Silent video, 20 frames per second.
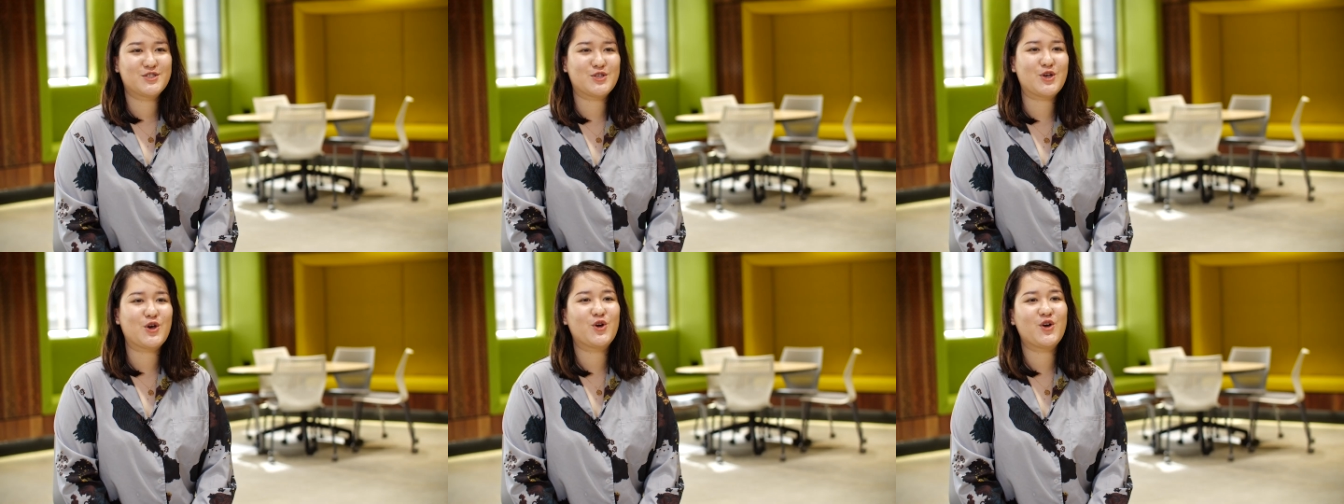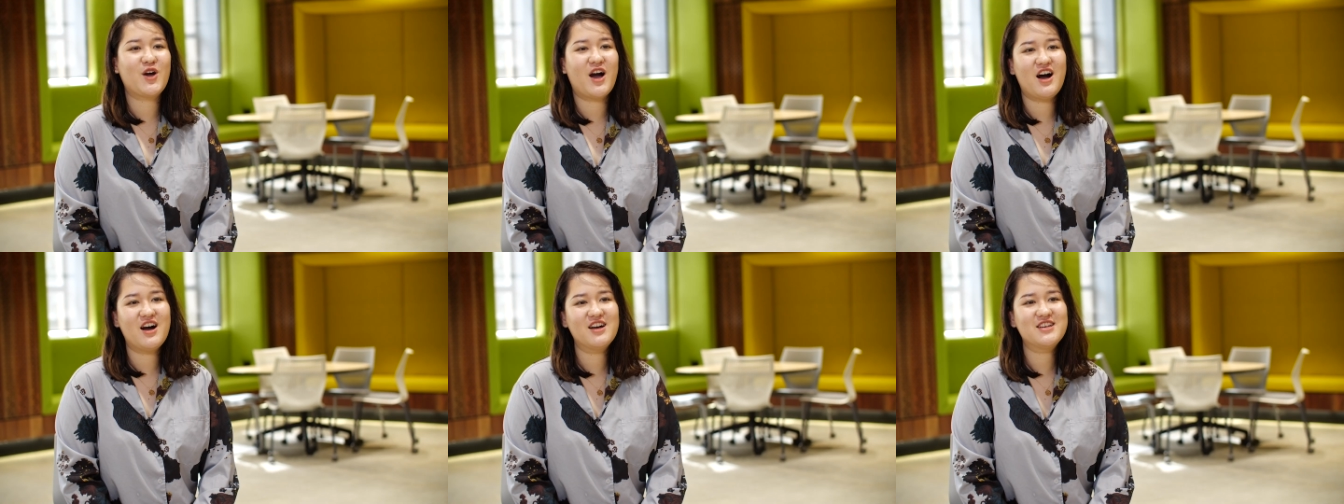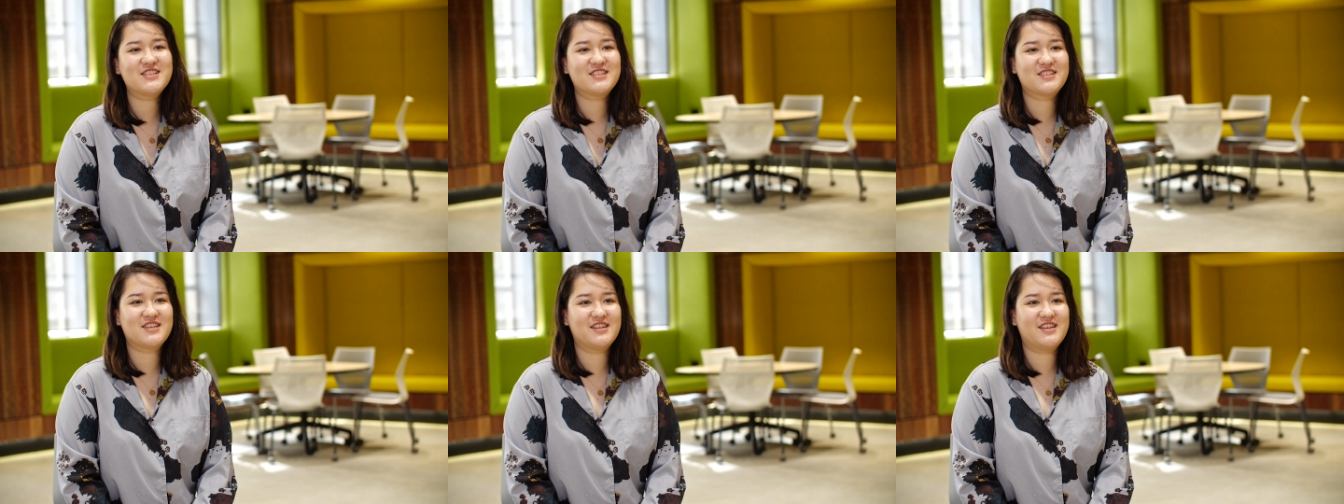So
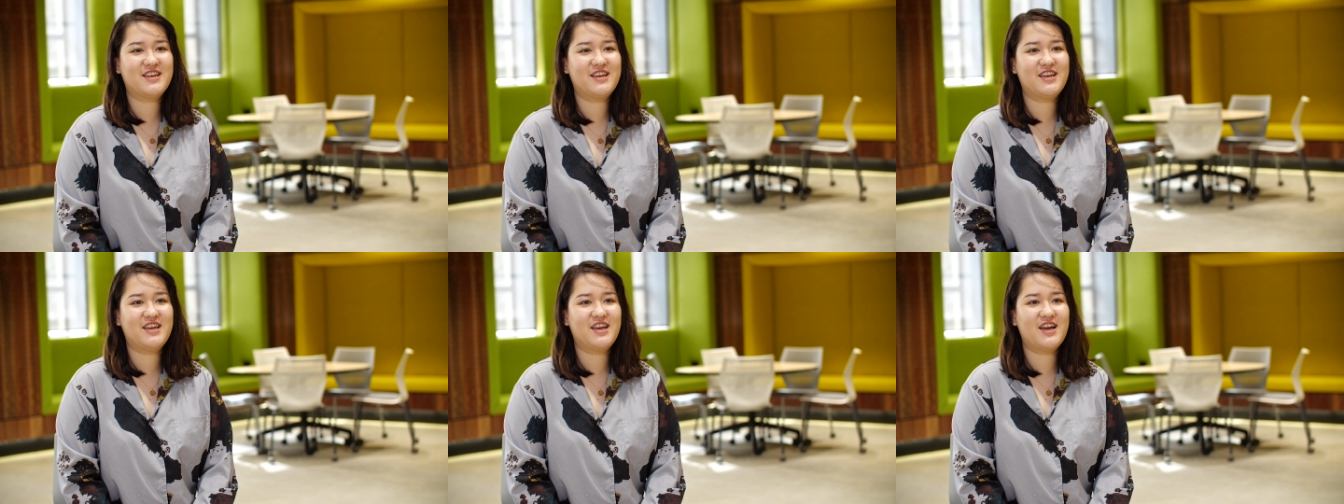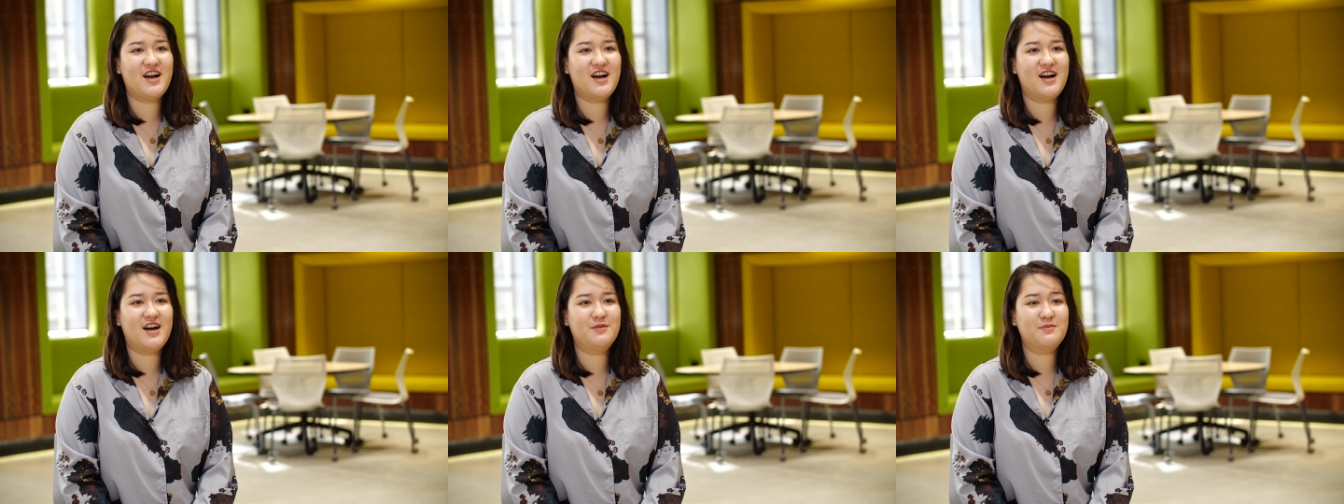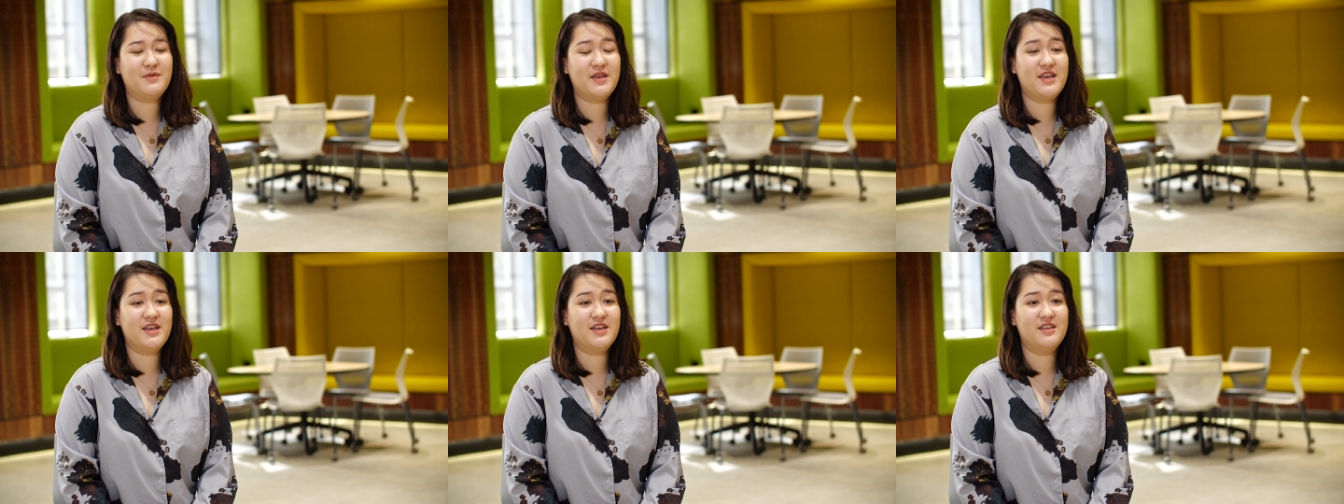I study
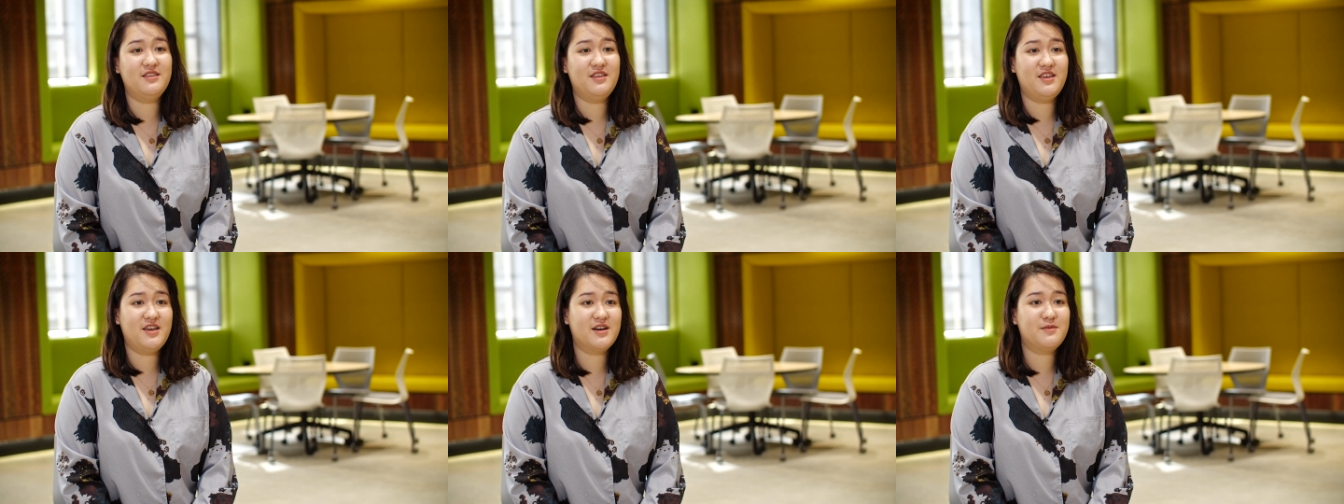um, in Ngee